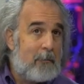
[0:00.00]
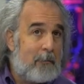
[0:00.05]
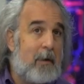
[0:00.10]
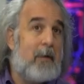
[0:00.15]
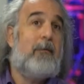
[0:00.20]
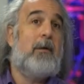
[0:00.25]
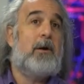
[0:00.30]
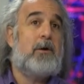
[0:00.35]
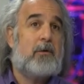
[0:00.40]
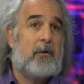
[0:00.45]
be
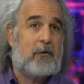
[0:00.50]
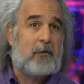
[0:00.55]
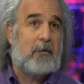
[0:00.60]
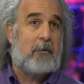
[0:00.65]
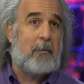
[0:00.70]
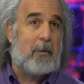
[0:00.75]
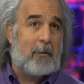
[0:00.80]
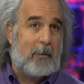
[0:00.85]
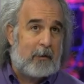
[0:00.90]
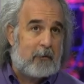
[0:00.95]
of interest to
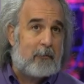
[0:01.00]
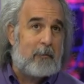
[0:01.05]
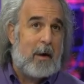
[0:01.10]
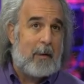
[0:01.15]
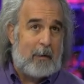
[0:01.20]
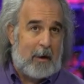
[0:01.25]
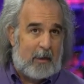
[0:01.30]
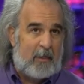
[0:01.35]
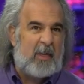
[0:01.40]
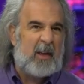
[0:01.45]
me because
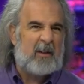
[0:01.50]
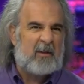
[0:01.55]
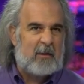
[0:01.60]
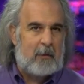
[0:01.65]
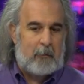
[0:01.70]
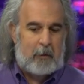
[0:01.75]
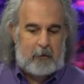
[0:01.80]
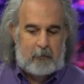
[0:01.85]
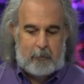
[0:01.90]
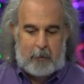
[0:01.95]
maybe I think
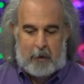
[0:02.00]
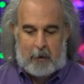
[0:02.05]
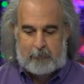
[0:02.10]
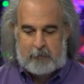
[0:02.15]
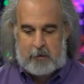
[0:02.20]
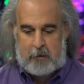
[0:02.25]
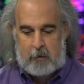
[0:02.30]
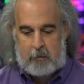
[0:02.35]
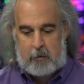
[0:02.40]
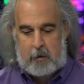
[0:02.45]
somebody's been up
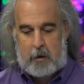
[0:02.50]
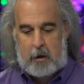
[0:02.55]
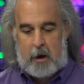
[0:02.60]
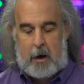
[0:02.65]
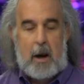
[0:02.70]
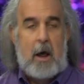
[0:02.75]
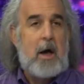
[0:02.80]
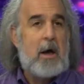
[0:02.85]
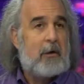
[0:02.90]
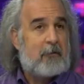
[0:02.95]
to no good.